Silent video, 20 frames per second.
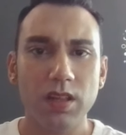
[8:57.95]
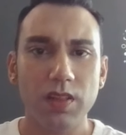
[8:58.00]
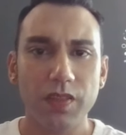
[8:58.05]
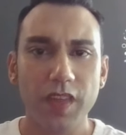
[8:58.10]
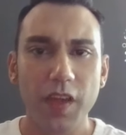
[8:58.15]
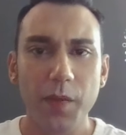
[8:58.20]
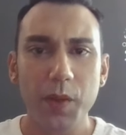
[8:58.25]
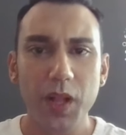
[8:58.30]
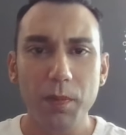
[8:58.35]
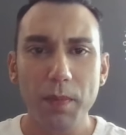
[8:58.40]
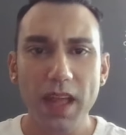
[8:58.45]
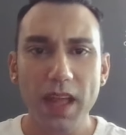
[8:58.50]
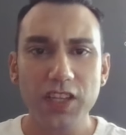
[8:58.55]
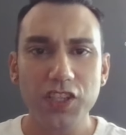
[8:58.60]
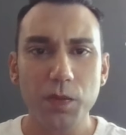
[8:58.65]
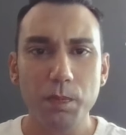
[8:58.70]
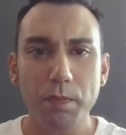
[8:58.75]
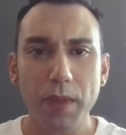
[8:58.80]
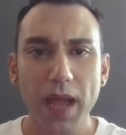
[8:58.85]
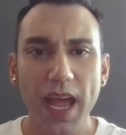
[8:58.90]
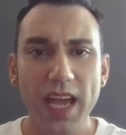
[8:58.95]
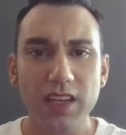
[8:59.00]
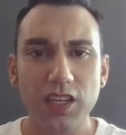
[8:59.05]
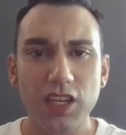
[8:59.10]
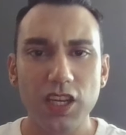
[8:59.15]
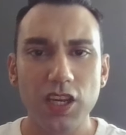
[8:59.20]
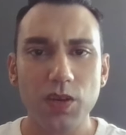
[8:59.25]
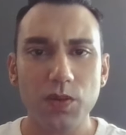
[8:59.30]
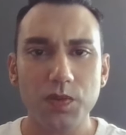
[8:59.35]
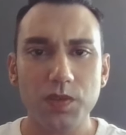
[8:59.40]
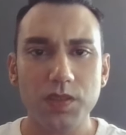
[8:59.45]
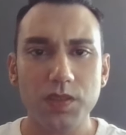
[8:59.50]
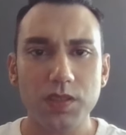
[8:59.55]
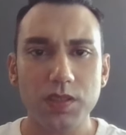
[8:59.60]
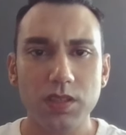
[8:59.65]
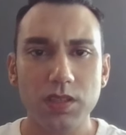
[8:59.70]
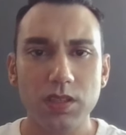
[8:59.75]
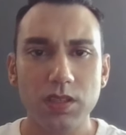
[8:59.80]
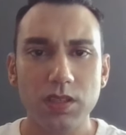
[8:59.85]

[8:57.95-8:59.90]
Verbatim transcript: they will mention bad news,